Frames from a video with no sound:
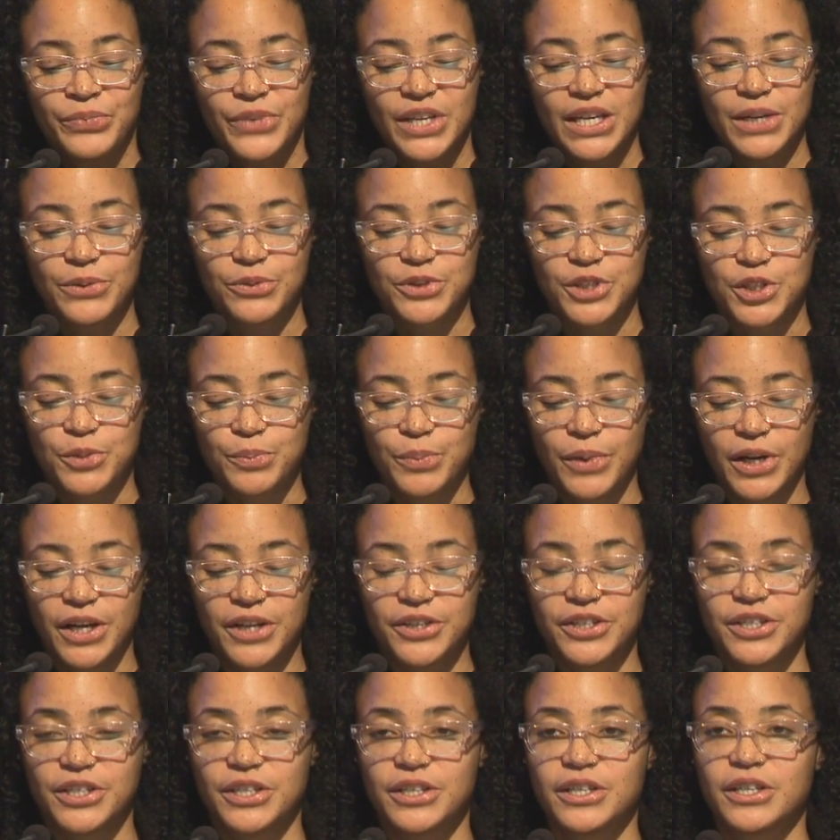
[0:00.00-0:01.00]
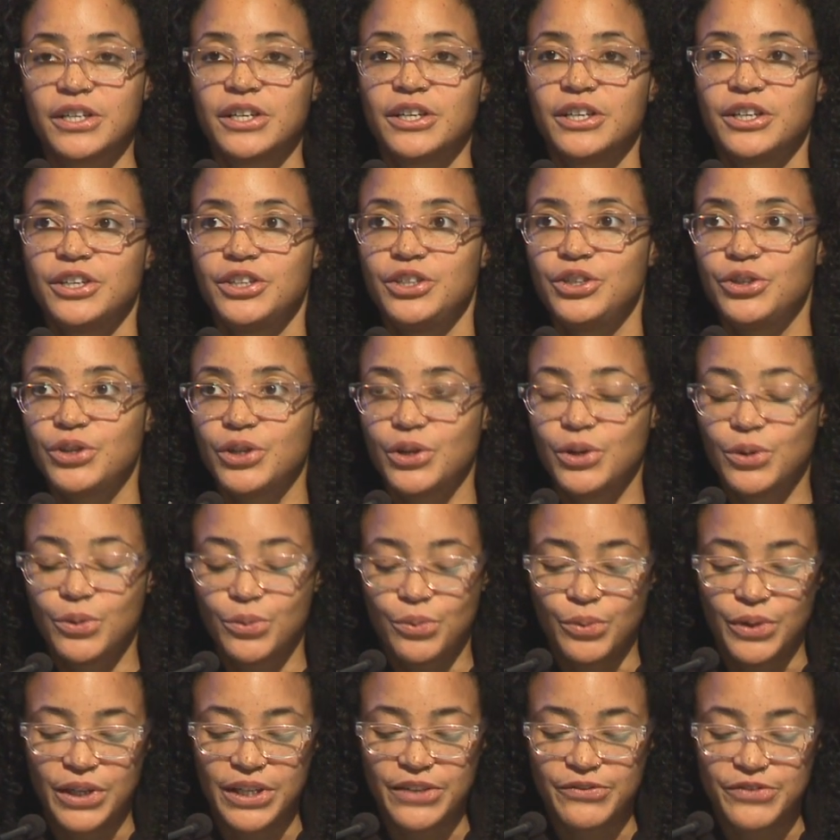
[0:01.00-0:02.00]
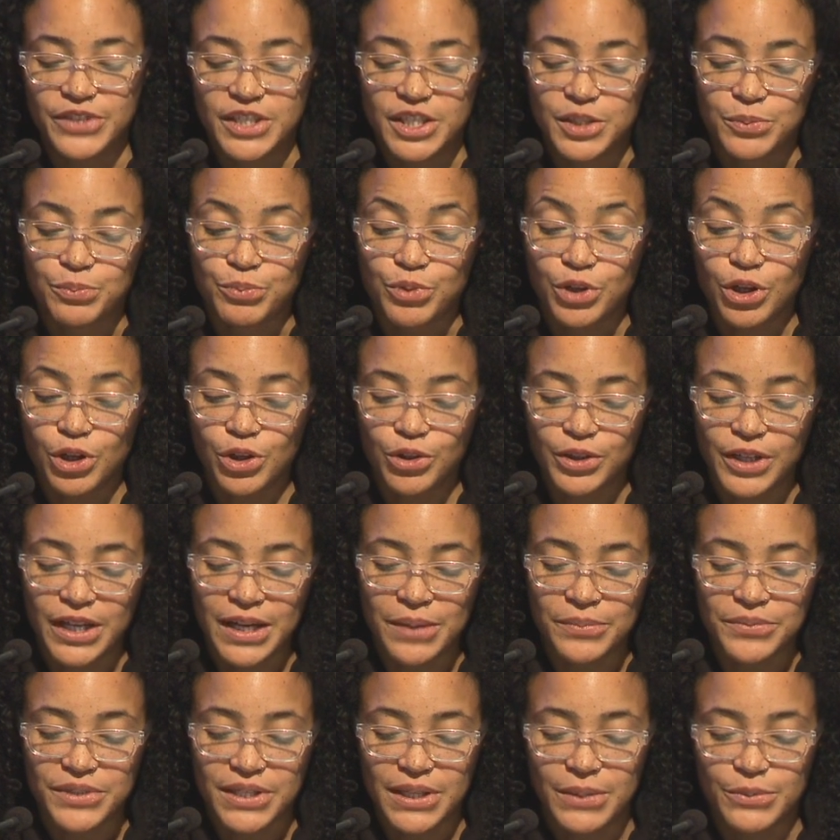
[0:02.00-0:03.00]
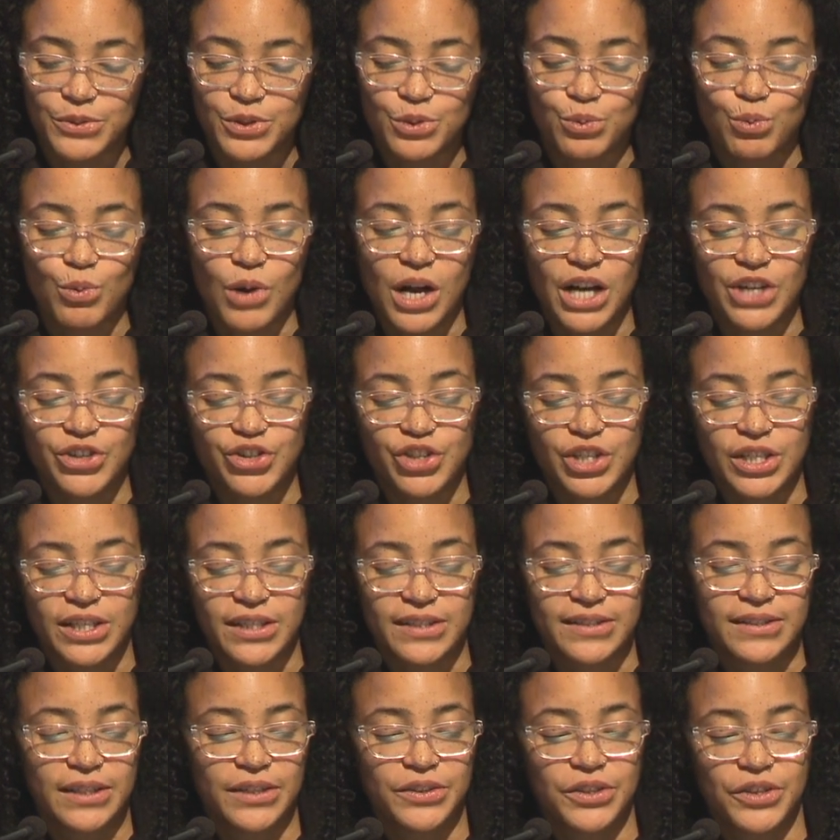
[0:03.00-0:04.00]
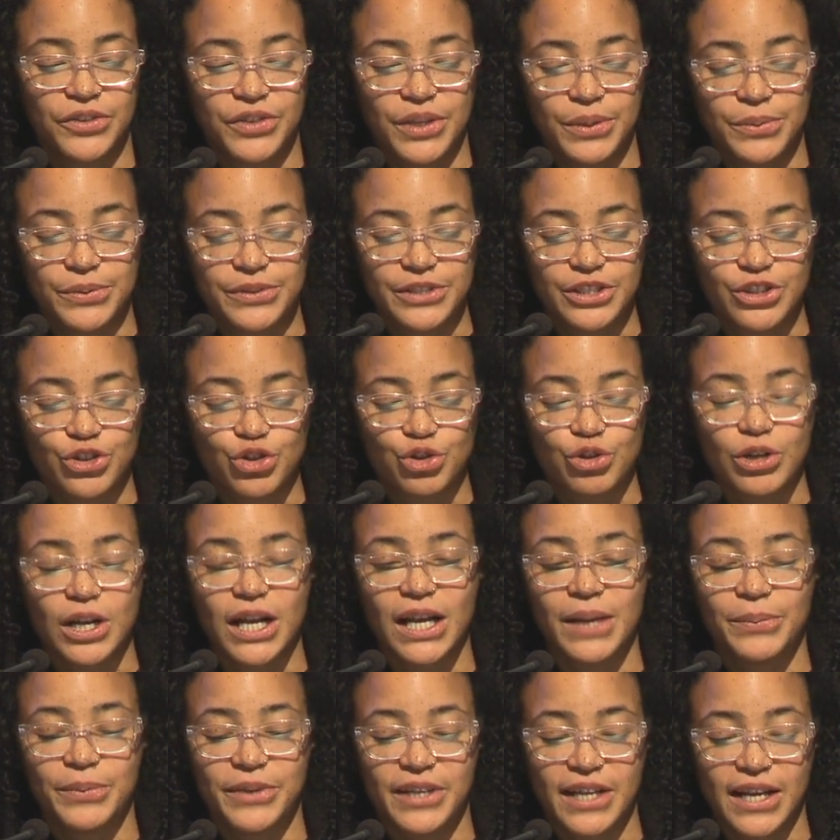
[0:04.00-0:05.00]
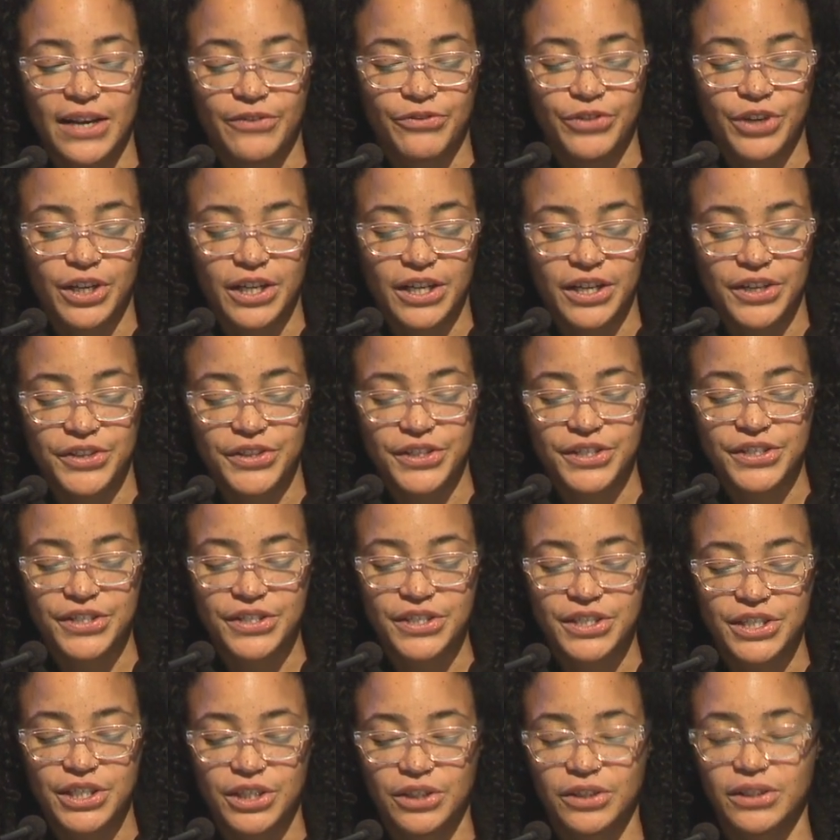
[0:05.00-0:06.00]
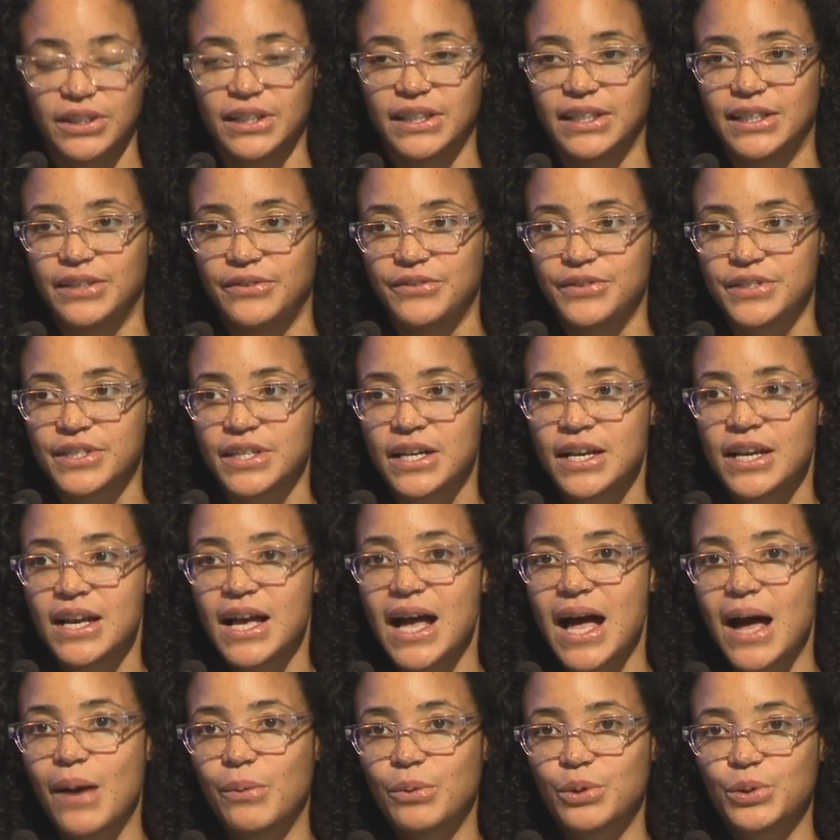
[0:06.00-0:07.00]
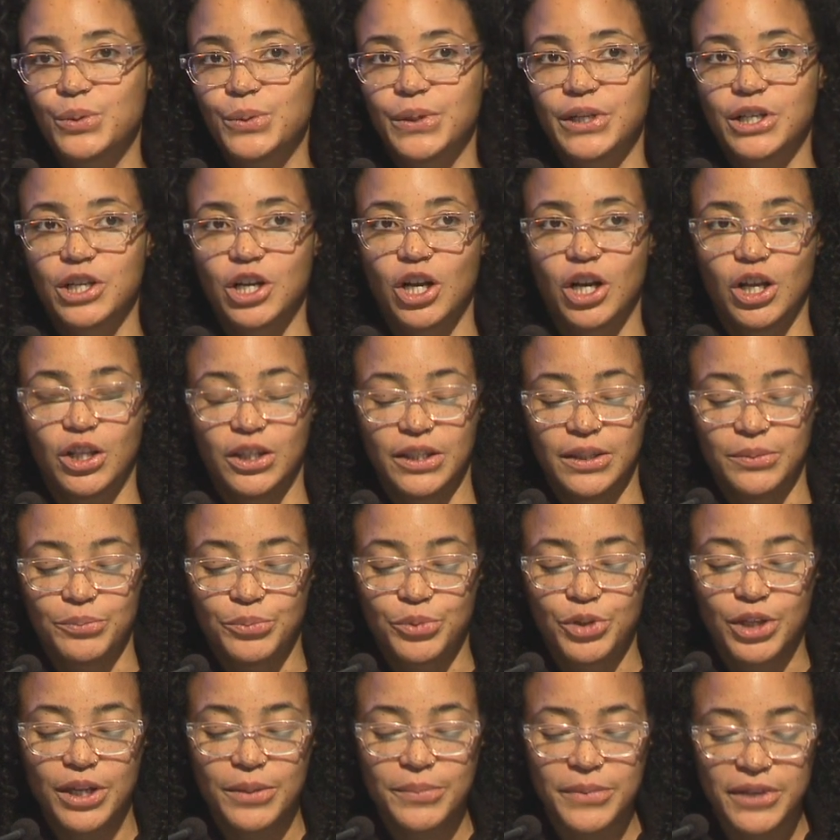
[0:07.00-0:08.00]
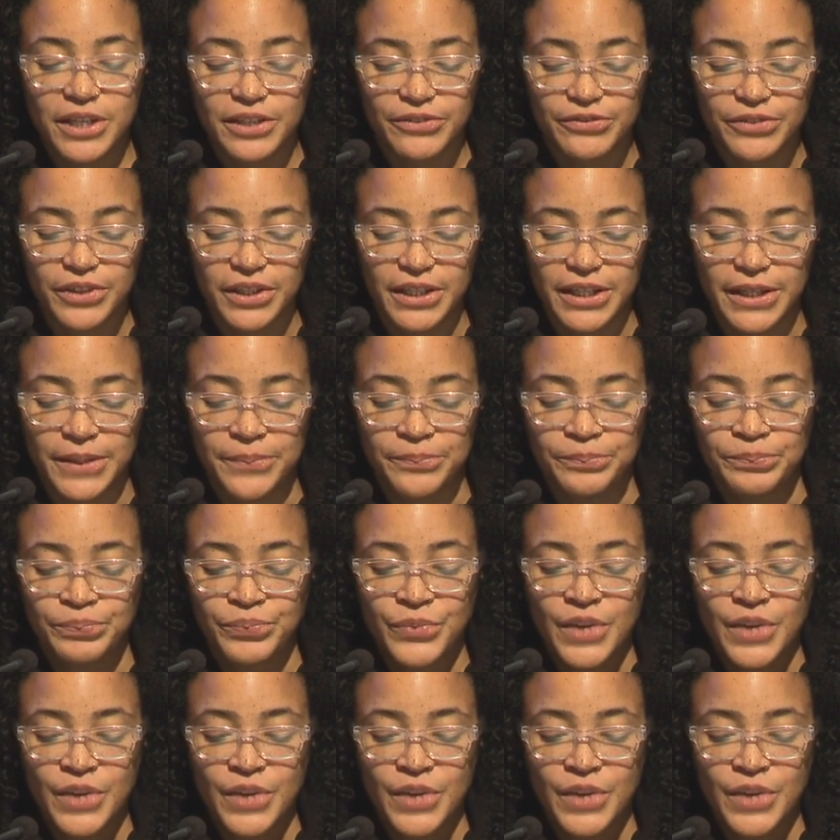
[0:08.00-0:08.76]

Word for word: He responded, You know, one of these programs that I was watching said that there was a tribe in Africa that still lives, how would we call it, primitively.